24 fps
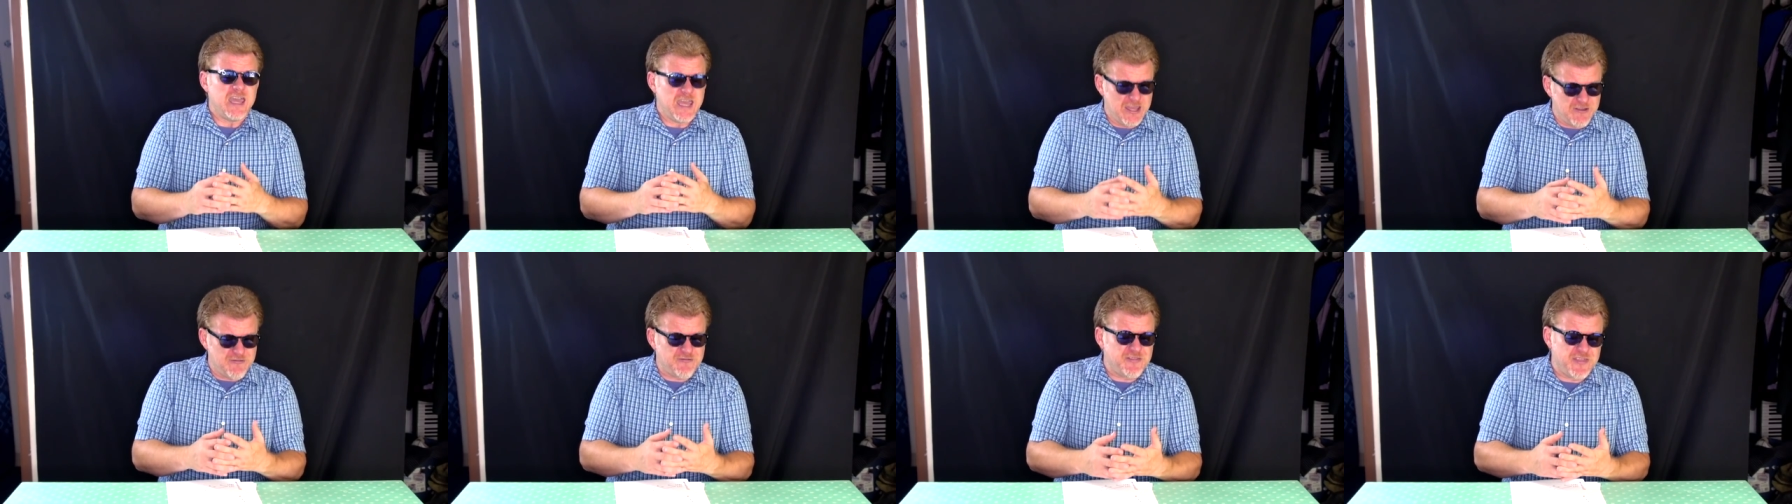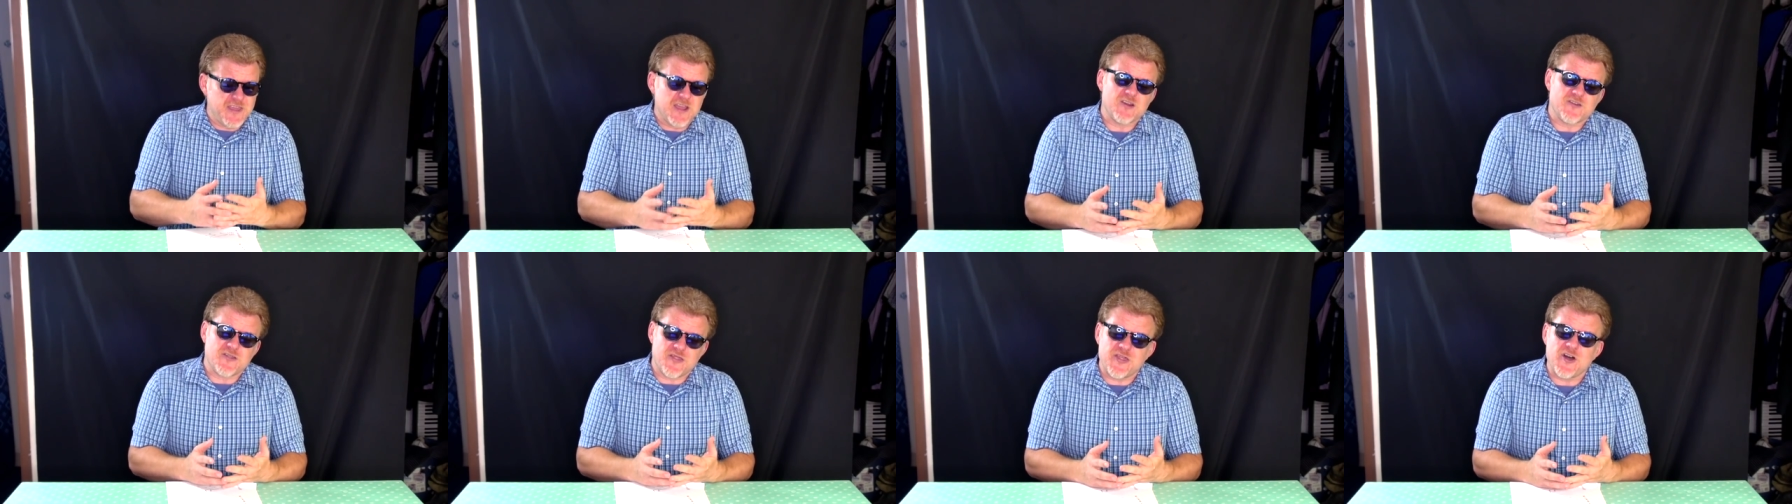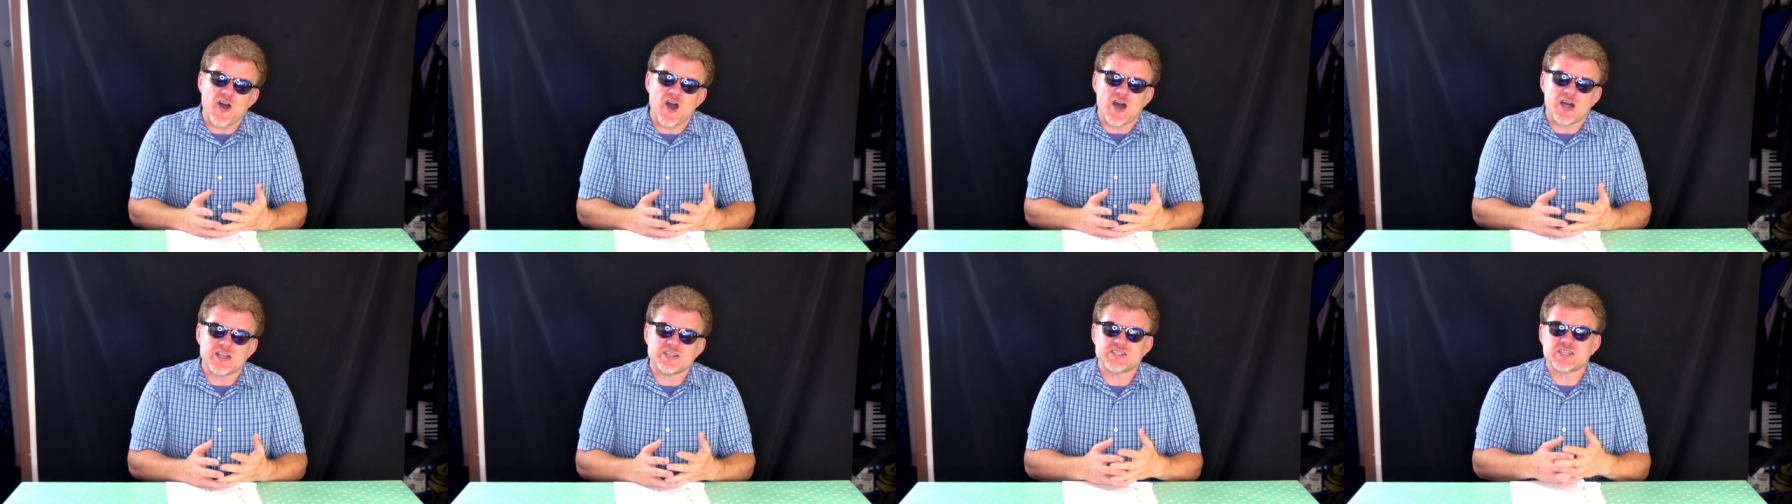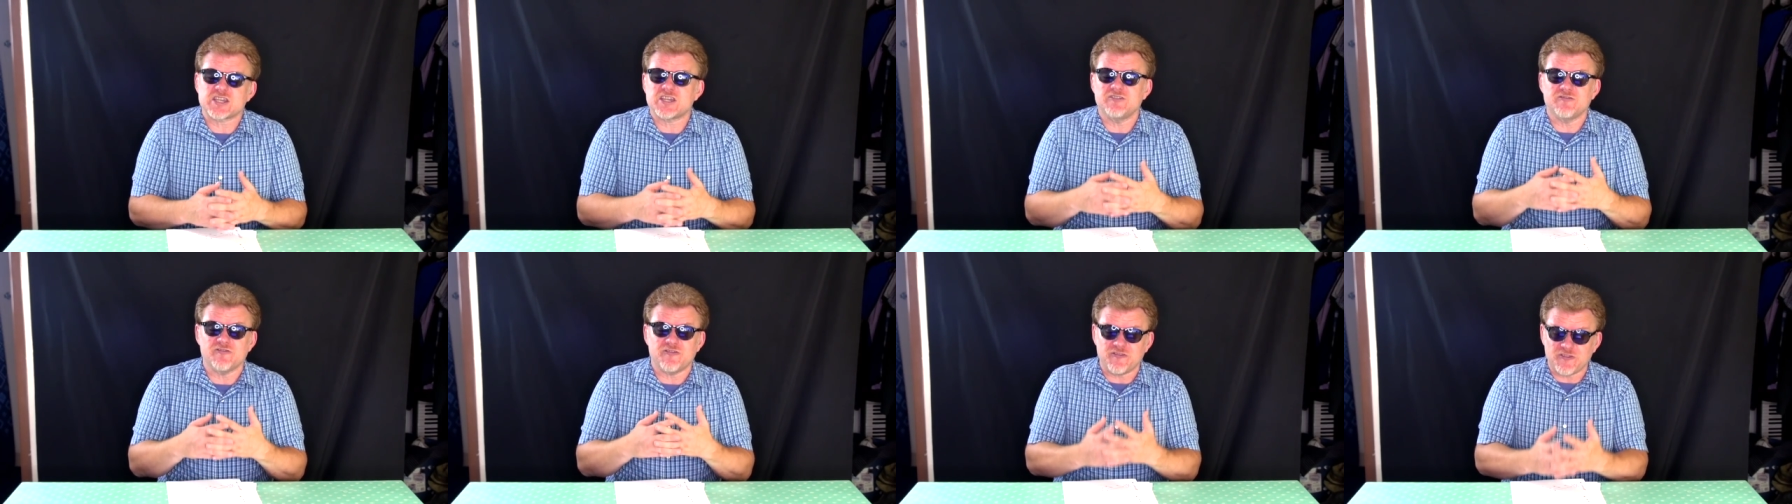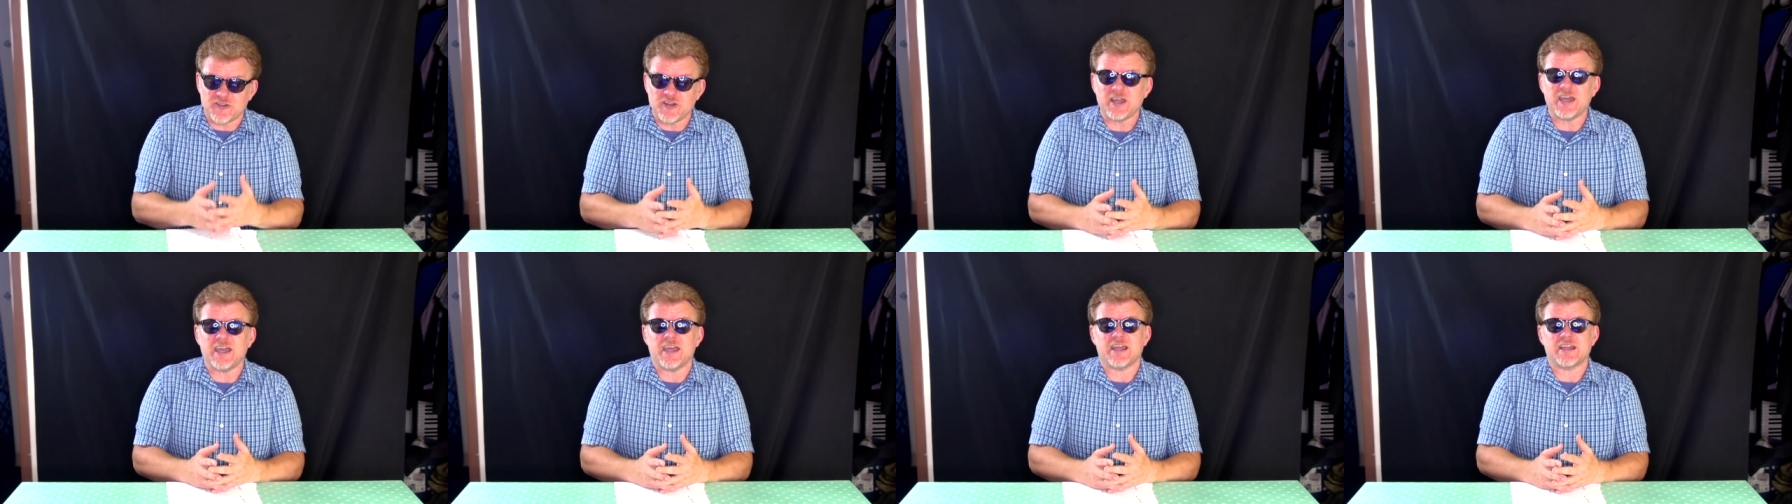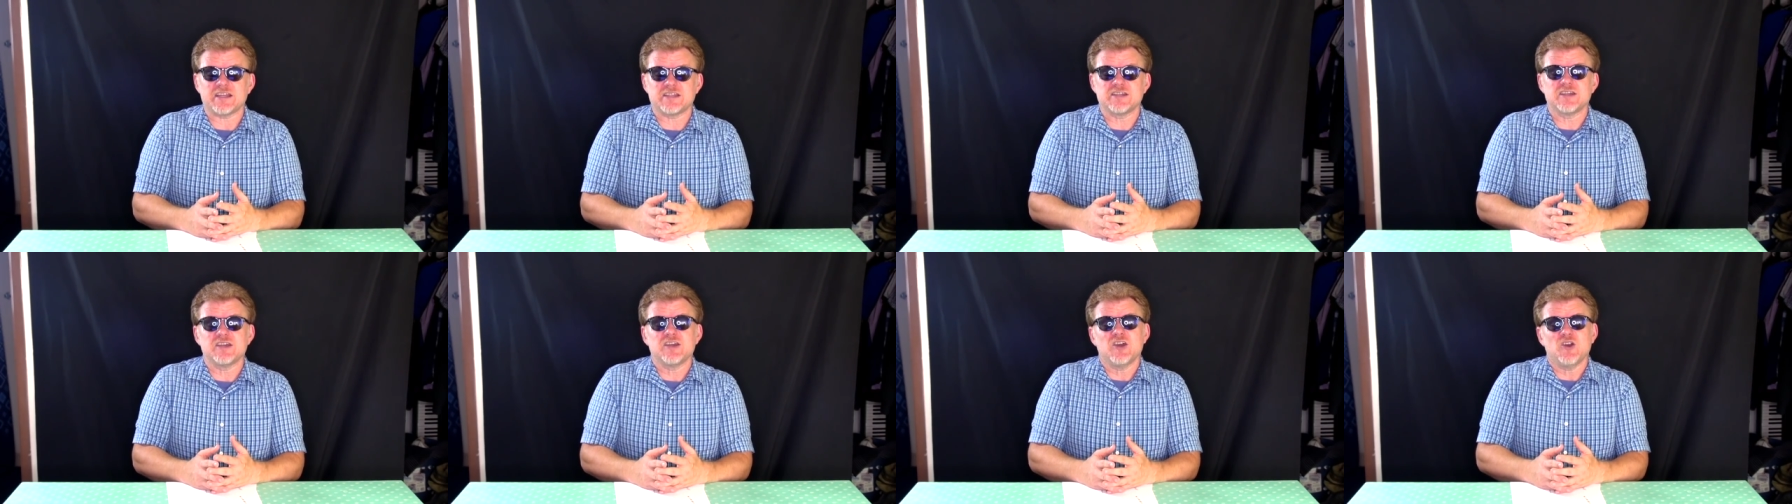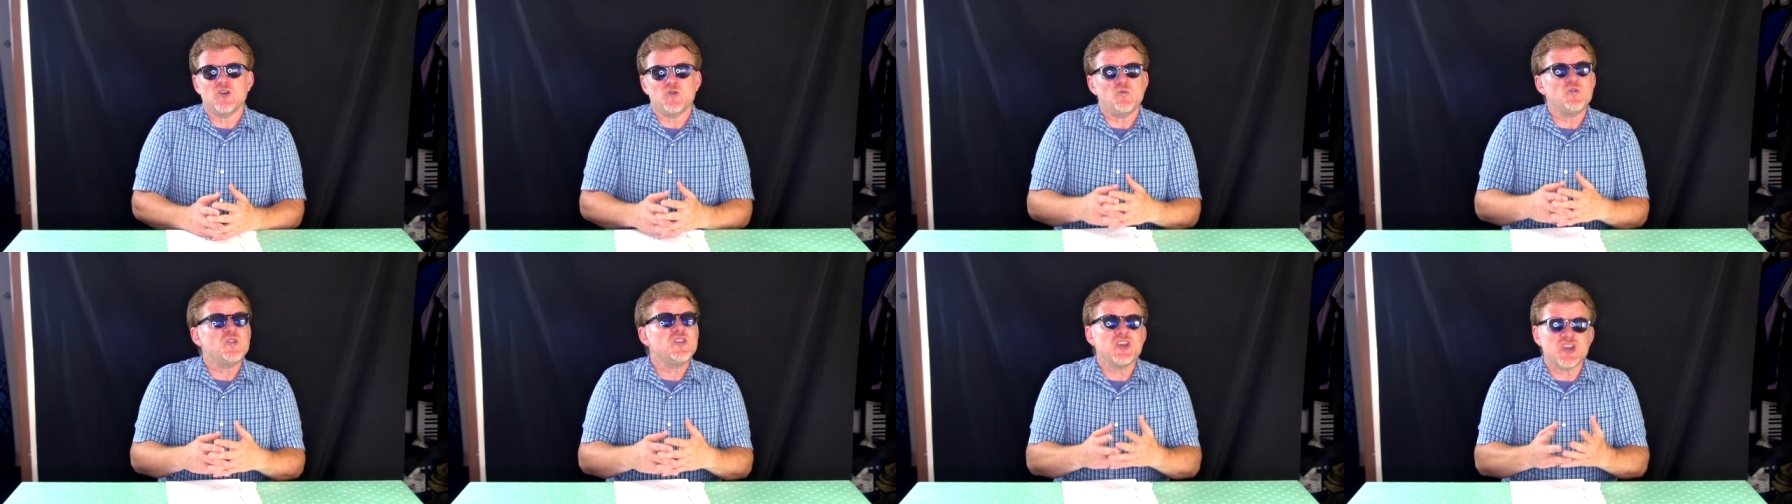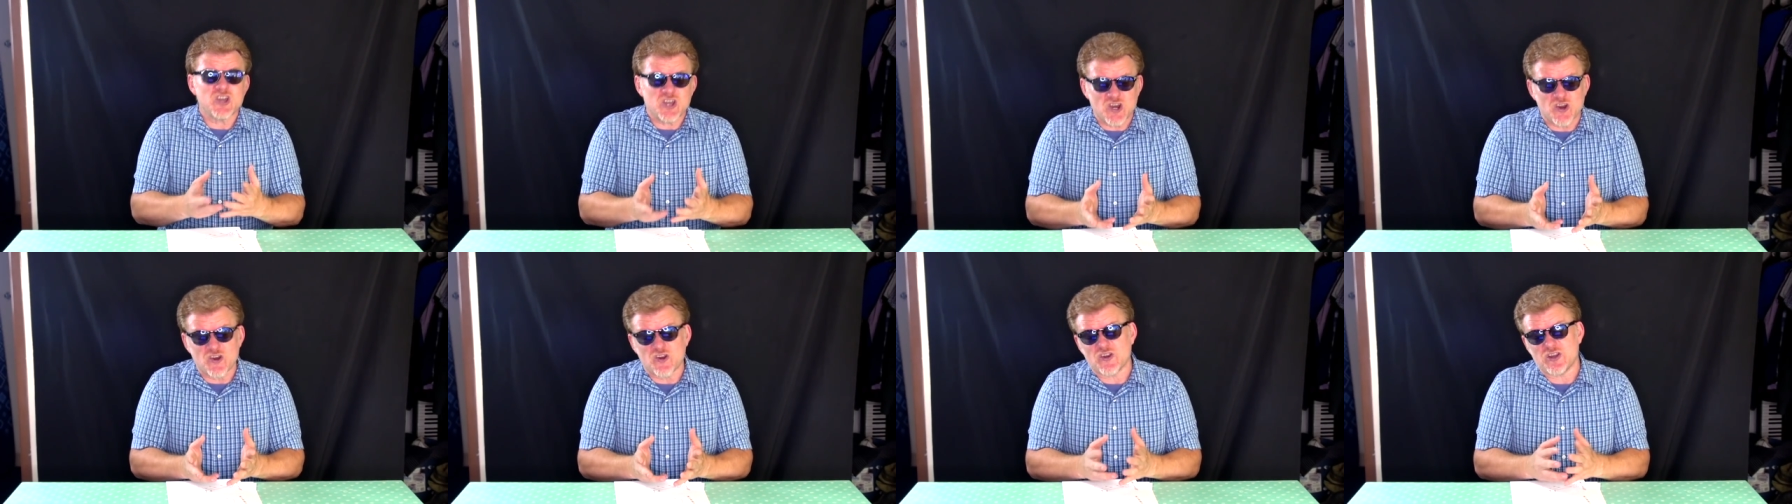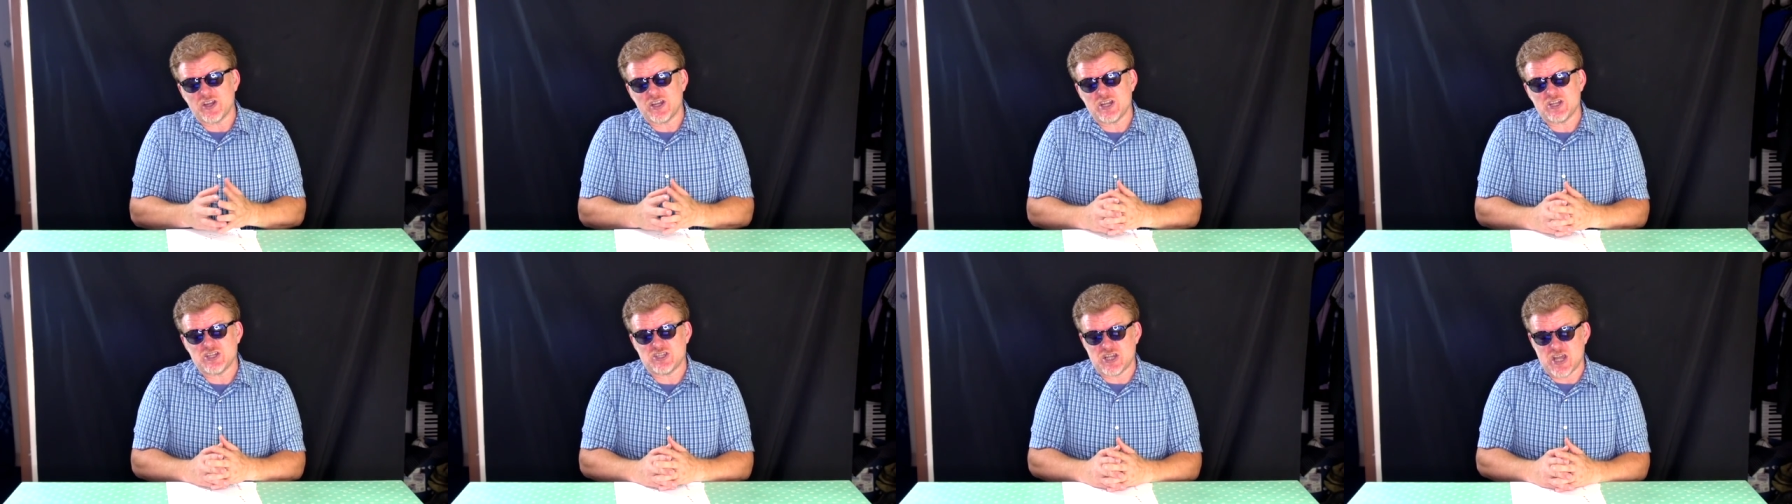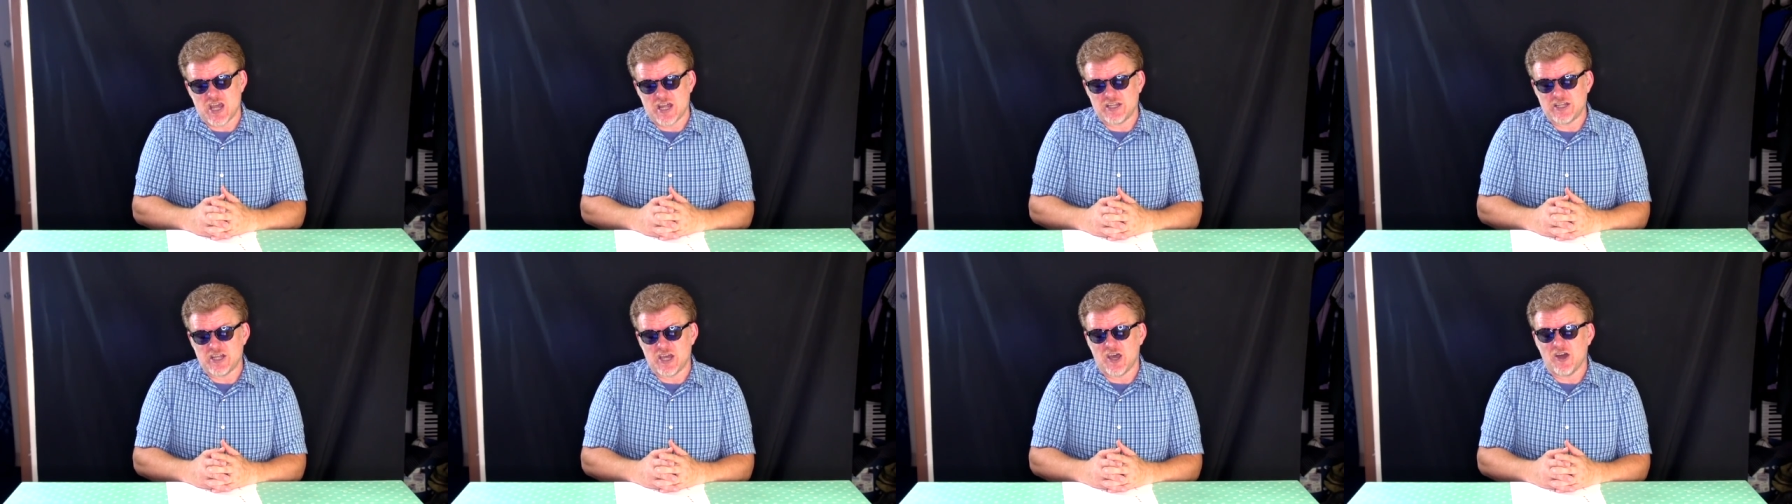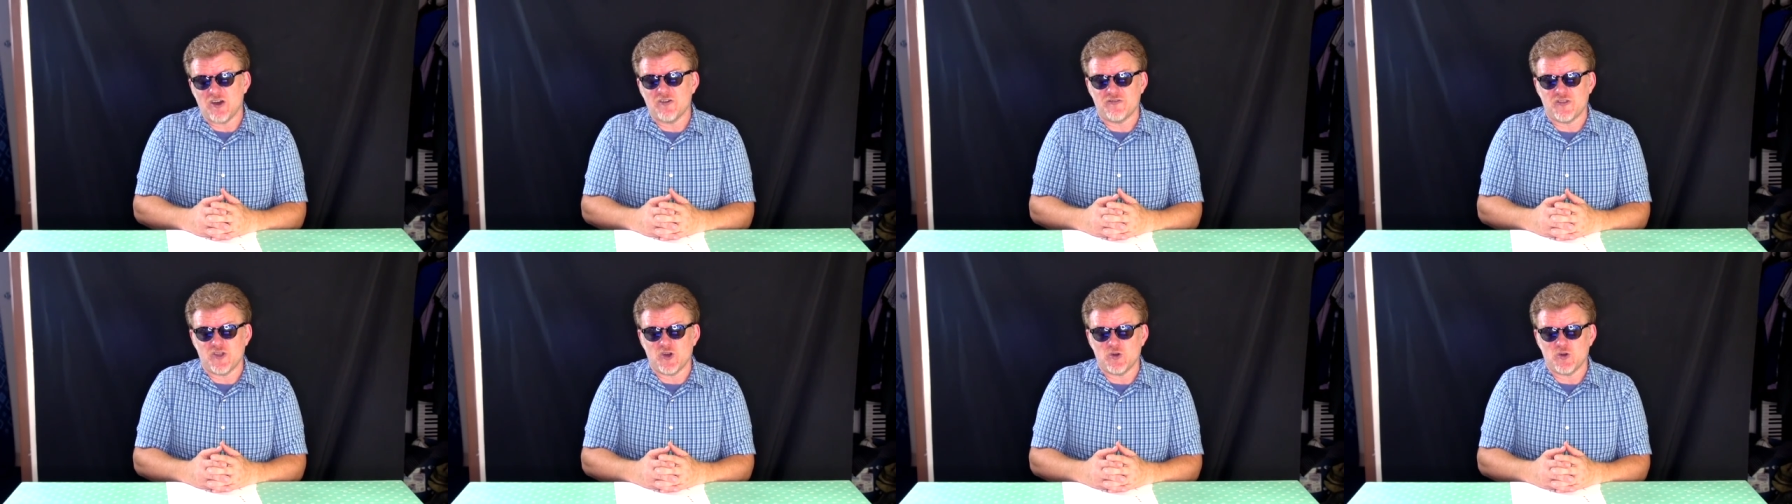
if their thoughts conflict with the current agenda of